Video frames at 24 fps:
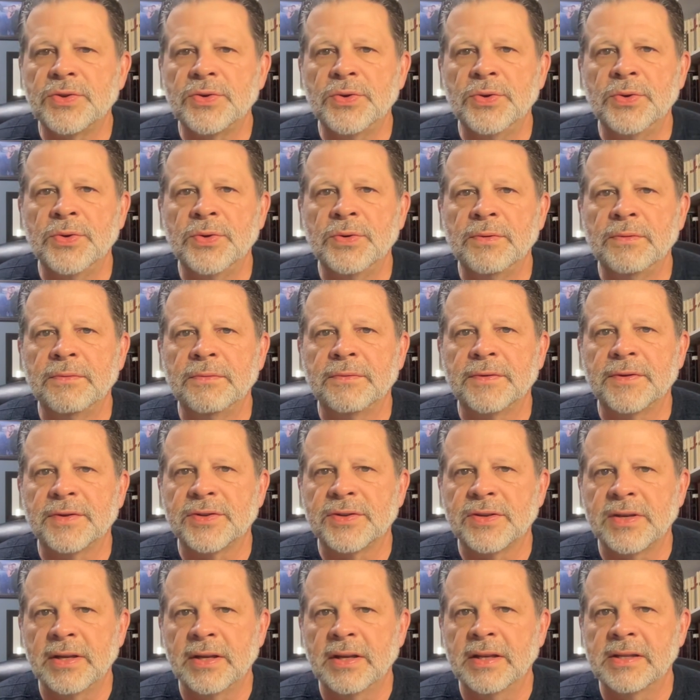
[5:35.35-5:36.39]
to
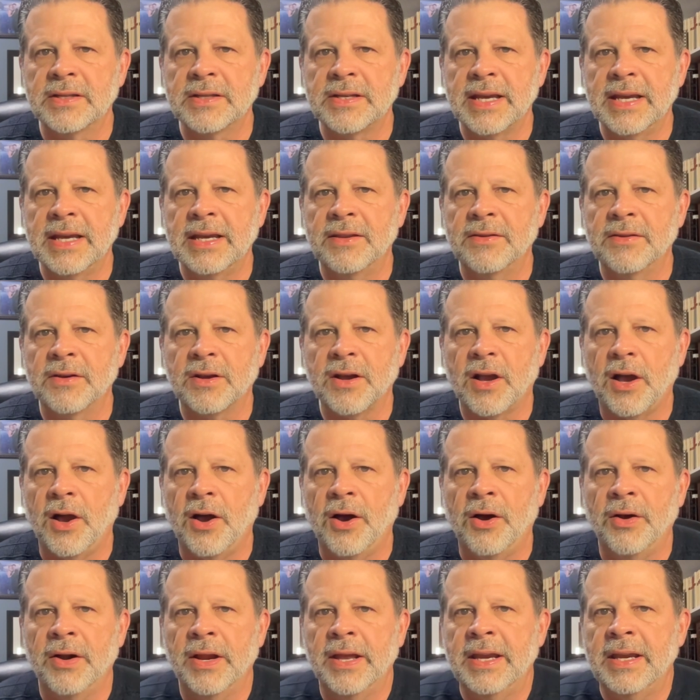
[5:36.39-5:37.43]
facilitate the
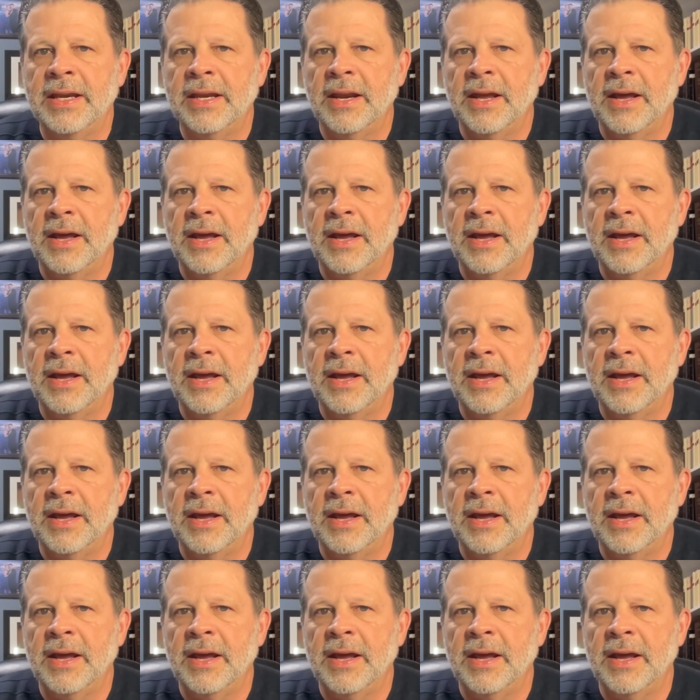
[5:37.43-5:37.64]
calling